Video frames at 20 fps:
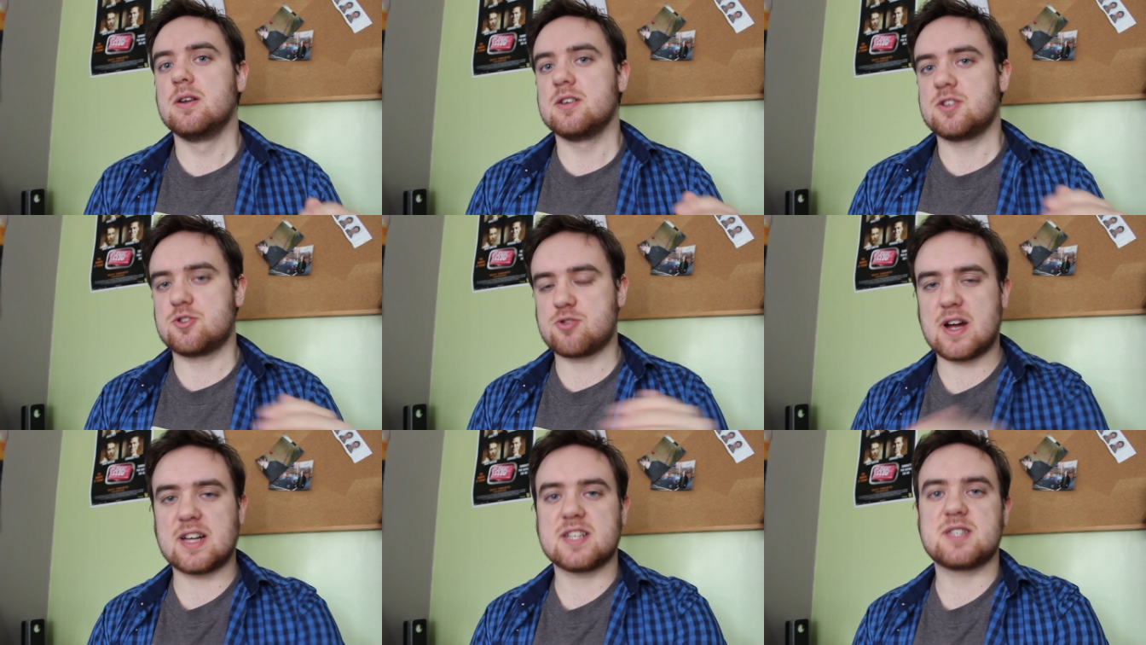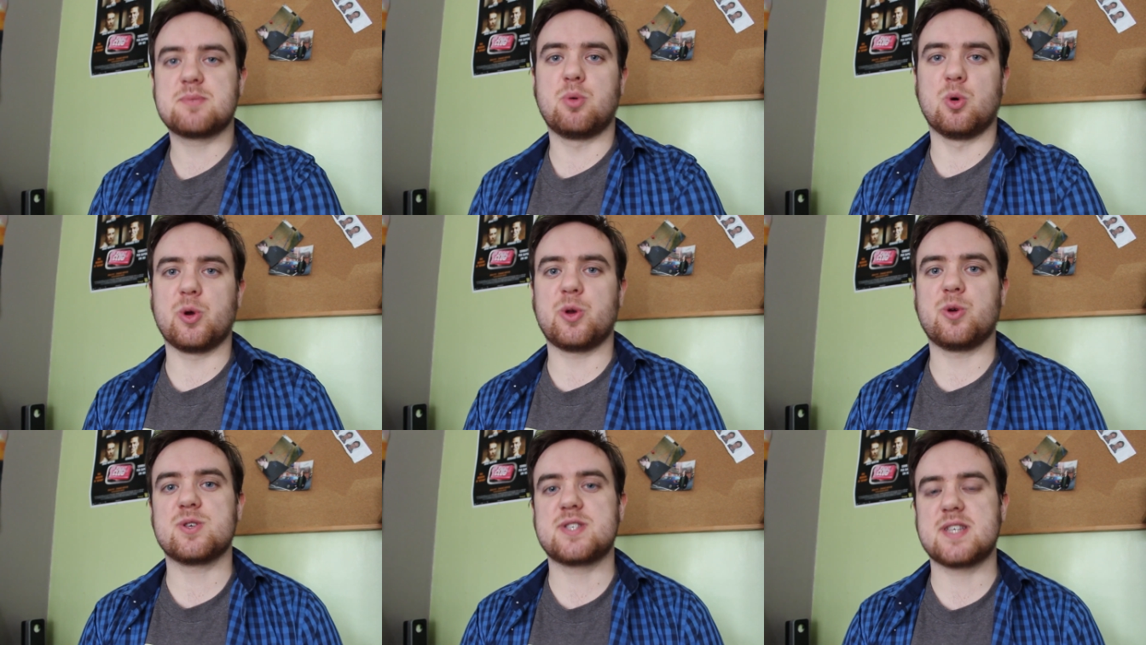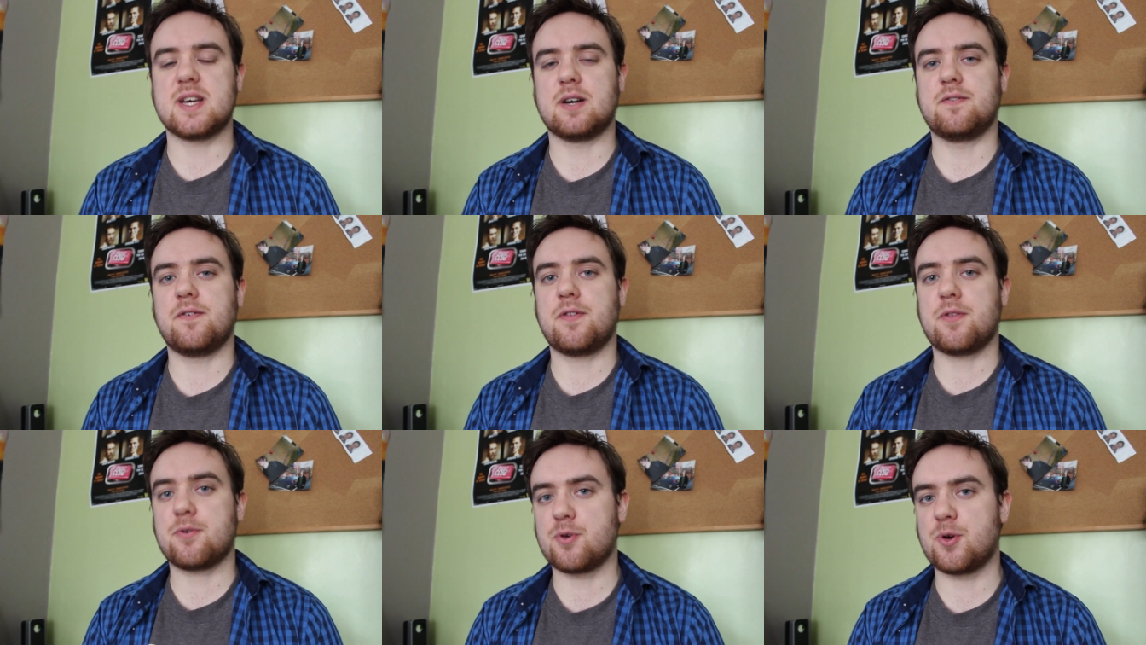transport yourself
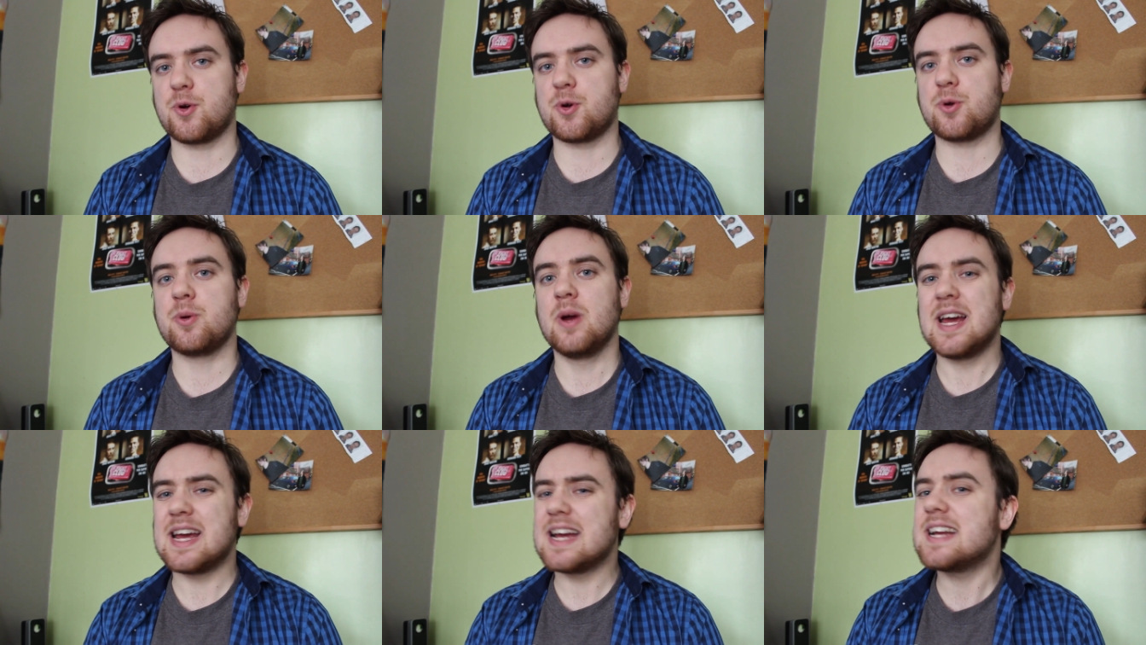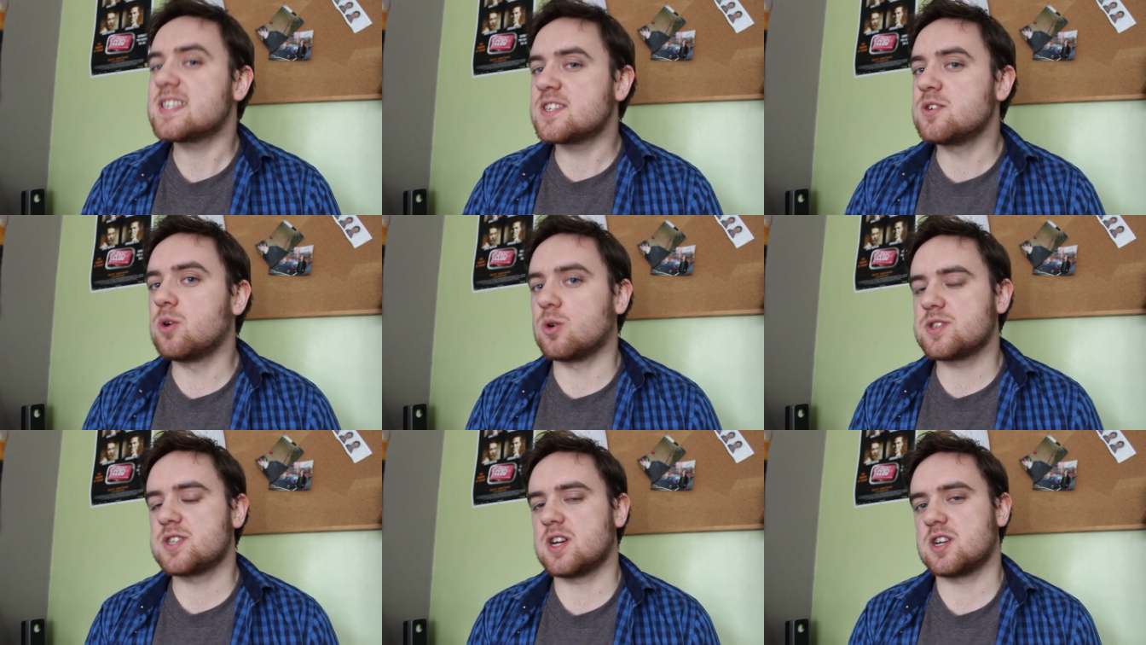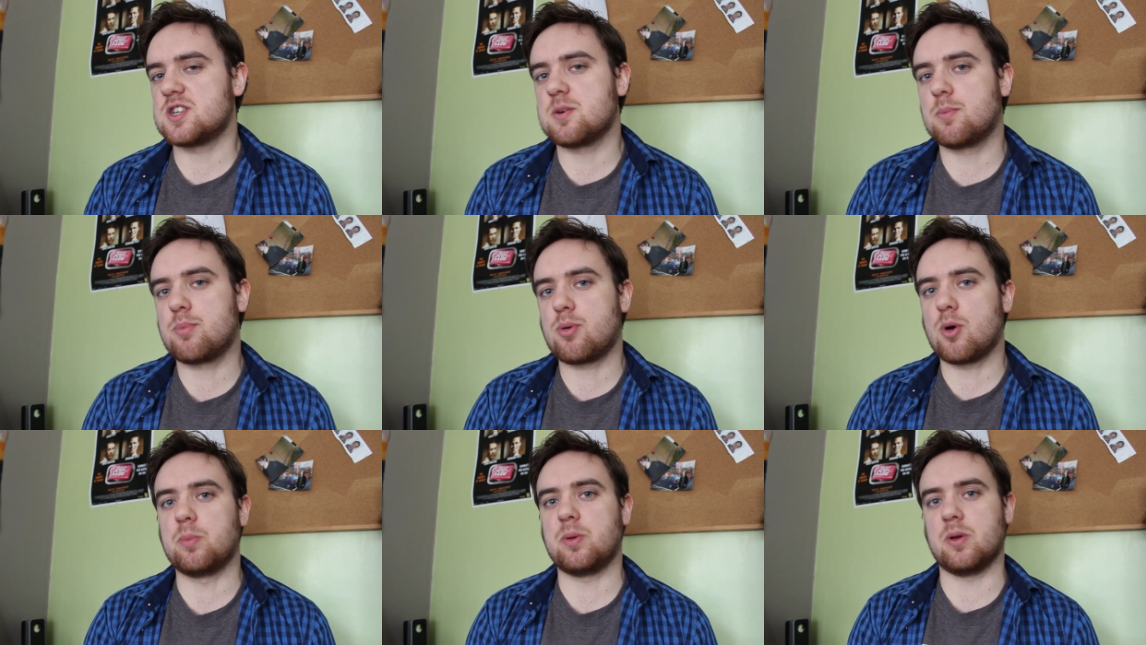through, it's not such a
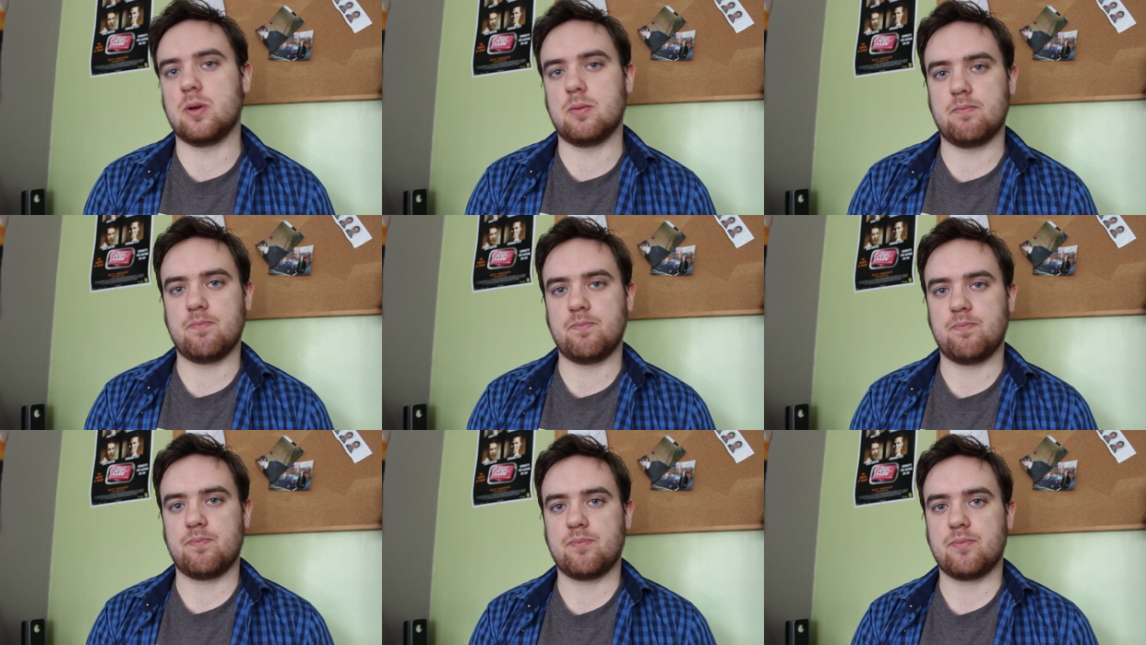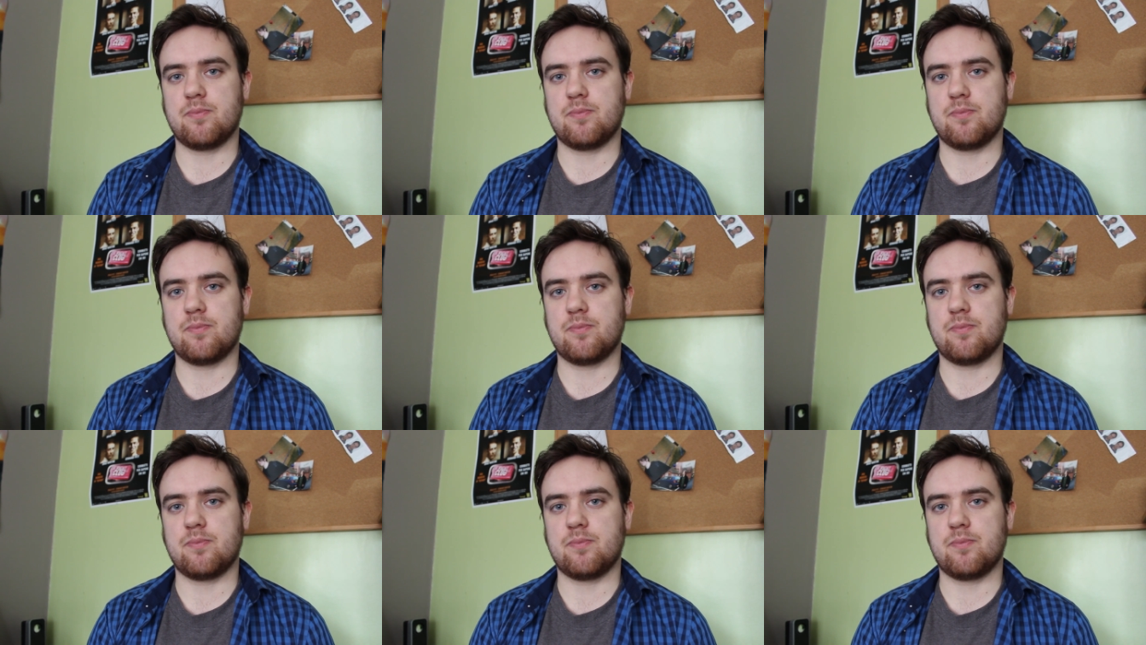problem.